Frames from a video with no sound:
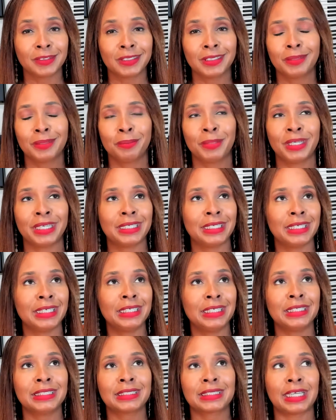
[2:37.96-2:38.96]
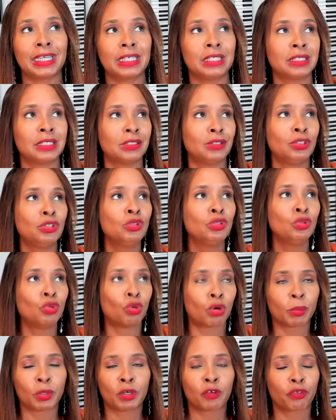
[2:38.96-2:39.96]
but it is kind of the new
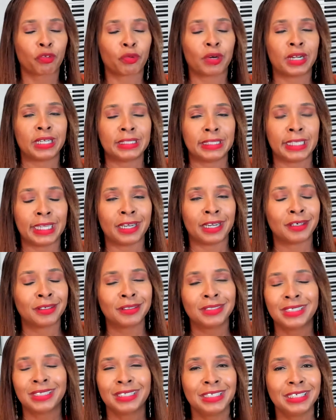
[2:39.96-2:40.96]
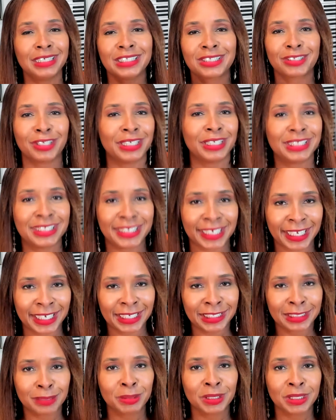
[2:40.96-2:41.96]
normal for right now. It's going to
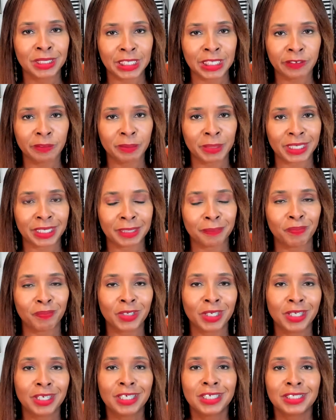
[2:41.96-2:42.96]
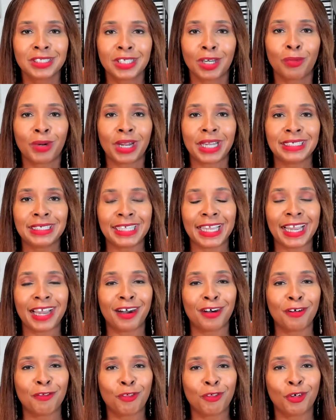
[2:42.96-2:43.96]
change, believe me. So, right
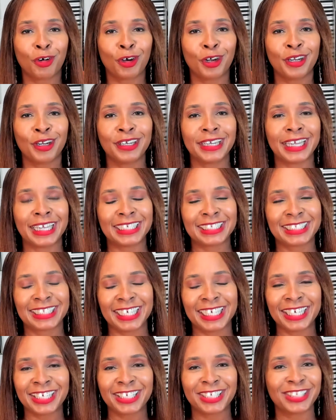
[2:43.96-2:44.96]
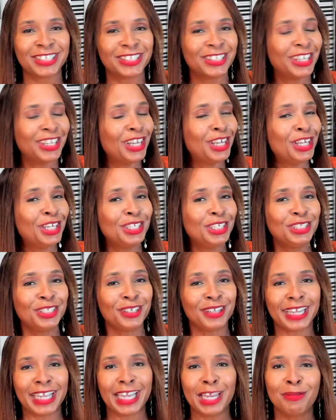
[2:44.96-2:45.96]
now, for a seller,
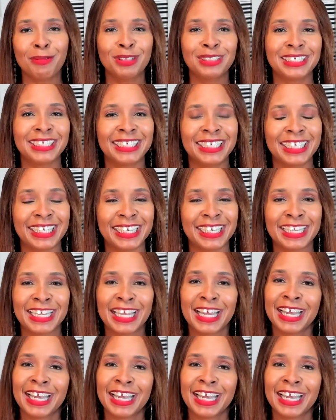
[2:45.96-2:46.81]
you're able to get